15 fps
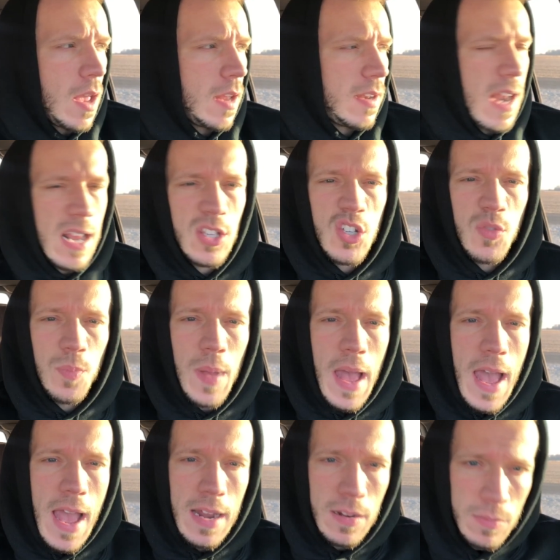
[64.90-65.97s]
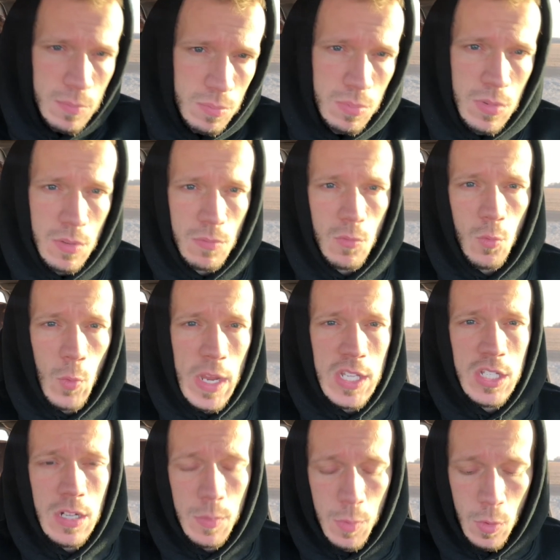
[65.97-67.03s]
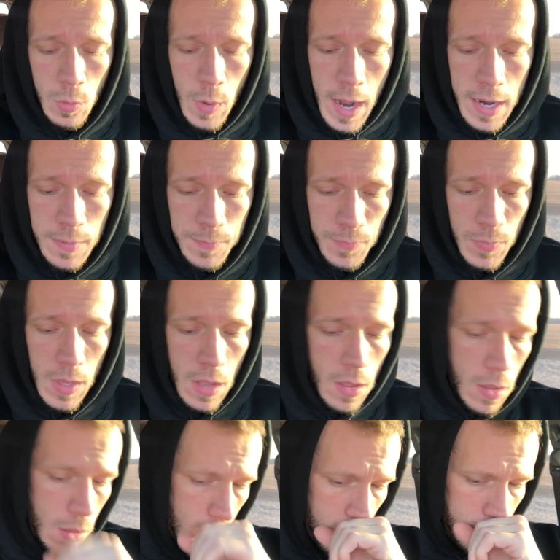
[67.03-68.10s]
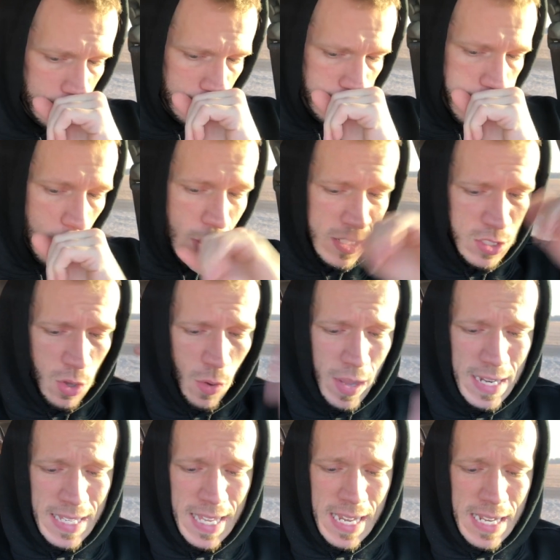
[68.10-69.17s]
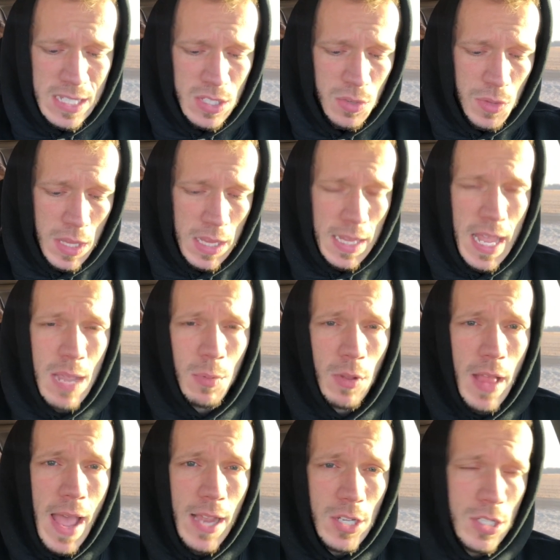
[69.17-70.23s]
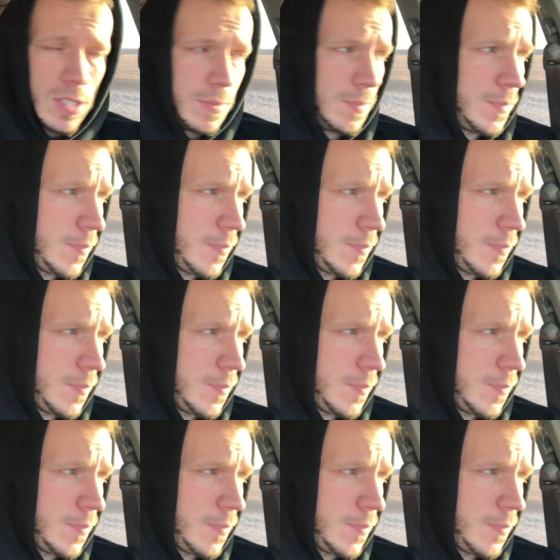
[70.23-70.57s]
Not too bad. Reasonable, right? Let's go ahead and get into the label action.